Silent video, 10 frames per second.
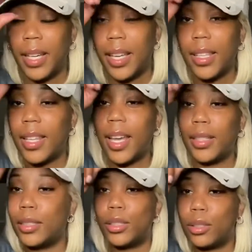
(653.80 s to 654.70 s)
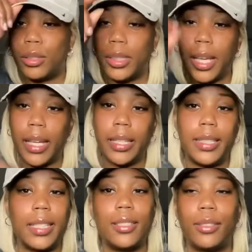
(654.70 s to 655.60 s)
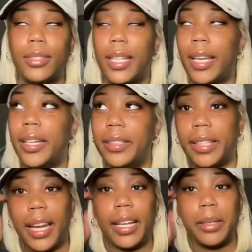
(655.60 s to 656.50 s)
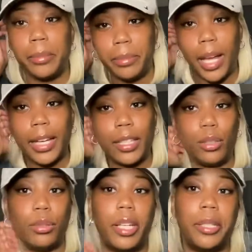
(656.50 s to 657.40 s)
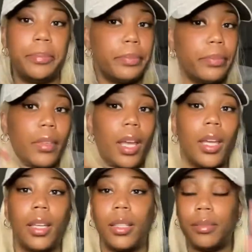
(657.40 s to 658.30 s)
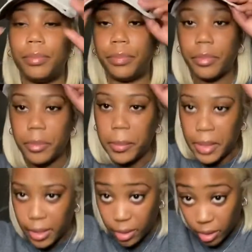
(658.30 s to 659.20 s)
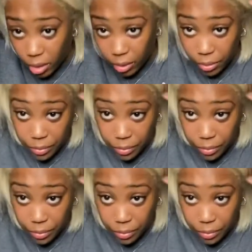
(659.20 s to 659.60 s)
That is so sad. That's so sad that I can do that. And let me take this off.